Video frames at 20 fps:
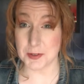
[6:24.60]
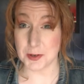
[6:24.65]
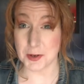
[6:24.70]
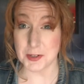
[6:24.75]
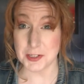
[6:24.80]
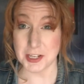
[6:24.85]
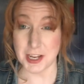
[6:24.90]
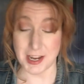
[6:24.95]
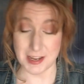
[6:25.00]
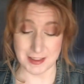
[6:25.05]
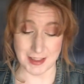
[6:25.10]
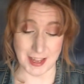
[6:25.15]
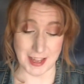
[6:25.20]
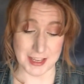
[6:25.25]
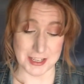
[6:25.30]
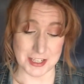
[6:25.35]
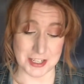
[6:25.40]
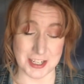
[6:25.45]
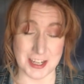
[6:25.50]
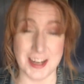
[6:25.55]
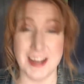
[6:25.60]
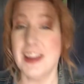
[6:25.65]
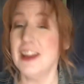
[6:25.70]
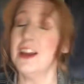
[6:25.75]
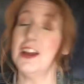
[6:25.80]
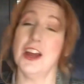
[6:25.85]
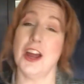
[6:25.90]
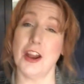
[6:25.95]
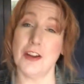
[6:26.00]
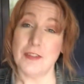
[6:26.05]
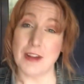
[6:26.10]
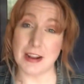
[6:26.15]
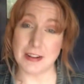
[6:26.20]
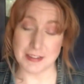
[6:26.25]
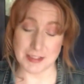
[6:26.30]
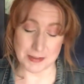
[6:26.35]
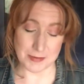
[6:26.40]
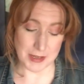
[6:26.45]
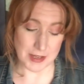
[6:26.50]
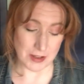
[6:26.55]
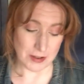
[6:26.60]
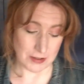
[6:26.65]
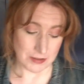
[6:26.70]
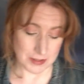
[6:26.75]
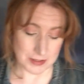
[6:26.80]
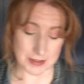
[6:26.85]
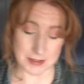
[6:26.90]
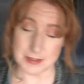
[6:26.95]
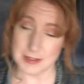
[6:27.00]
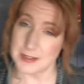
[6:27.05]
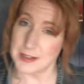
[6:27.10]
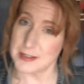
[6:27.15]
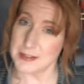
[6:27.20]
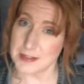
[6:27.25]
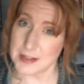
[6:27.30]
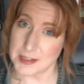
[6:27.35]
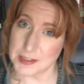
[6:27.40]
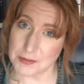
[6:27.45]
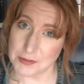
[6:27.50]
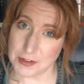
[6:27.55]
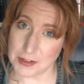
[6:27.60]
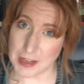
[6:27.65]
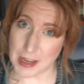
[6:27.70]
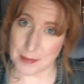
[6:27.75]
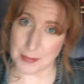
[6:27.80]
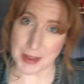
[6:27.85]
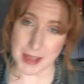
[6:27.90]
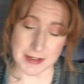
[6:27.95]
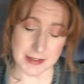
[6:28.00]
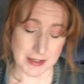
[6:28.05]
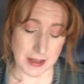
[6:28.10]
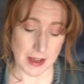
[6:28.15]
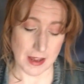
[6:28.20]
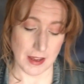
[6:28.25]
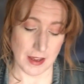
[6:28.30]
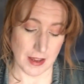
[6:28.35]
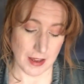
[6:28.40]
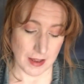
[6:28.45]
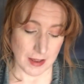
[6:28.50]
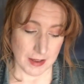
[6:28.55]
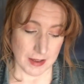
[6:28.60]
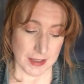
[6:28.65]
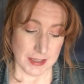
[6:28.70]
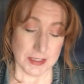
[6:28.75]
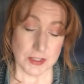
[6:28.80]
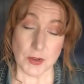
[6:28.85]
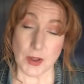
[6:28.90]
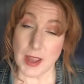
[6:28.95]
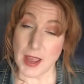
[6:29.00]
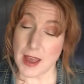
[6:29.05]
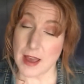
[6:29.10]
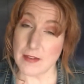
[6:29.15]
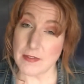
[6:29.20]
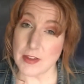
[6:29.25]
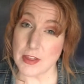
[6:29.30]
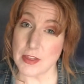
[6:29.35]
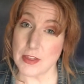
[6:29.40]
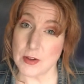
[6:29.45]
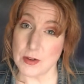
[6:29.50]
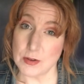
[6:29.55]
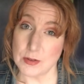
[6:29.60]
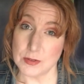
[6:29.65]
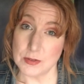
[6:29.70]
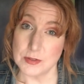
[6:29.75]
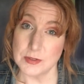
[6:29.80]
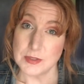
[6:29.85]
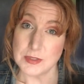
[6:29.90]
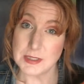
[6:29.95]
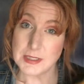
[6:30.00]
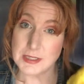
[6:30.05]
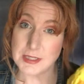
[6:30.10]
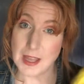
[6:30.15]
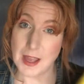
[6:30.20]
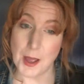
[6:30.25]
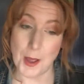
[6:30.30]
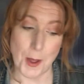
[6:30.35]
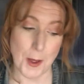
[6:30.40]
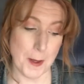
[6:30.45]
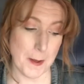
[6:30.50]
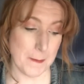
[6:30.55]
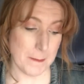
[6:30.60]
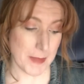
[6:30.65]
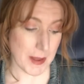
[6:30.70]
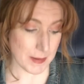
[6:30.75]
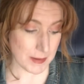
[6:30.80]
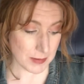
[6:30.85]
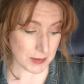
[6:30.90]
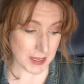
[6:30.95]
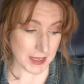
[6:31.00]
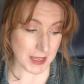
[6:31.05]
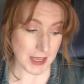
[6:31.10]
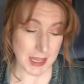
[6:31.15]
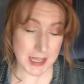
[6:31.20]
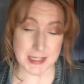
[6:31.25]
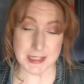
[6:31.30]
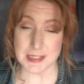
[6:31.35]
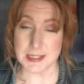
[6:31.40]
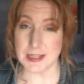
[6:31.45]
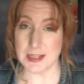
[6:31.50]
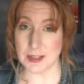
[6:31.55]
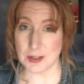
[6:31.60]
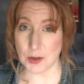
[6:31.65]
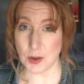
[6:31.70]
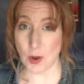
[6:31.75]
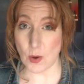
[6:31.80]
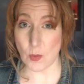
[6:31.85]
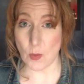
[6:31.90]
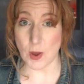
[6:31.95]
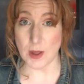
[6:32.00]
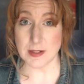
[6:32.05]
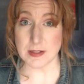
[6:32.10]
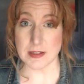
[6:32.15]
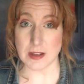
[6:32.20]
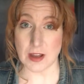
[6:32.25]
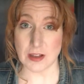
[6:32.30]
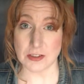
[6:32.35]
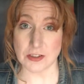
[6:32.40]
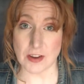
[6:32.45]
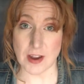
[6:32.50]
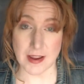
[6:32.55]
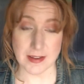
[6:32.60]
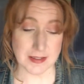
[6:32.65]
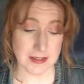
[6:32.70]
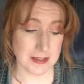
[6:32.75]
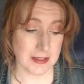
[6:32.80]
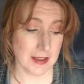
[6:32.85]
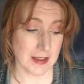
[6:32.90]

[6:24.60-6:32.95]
crocheting the edge around, him like, oh, this is a nice size for a lapghan. So I have those baby blankets, one doll dress,